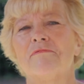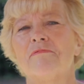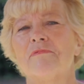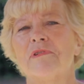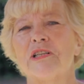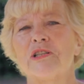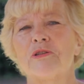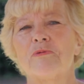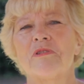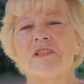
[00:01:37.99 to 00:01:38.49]

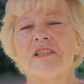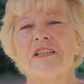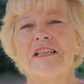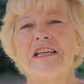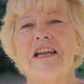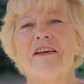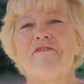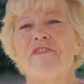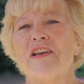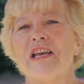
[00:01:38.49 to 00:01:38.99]
which was a
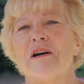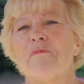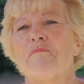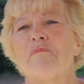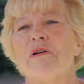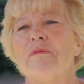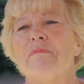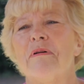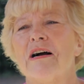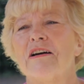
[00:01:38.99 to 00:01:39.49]
Nivea
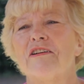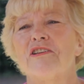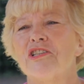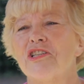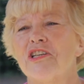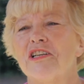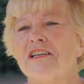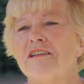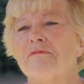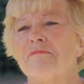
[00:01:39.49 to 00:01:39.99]

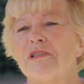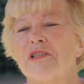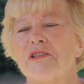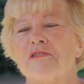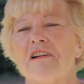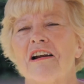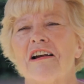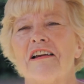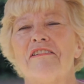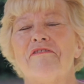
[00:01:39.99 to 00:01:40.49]
promotion and was
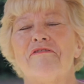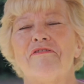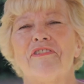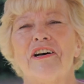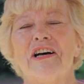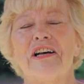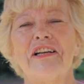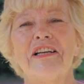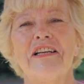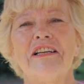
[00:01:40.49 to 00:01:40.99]
great
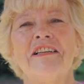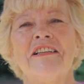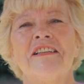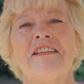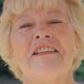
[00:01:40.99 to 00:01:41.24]
fun.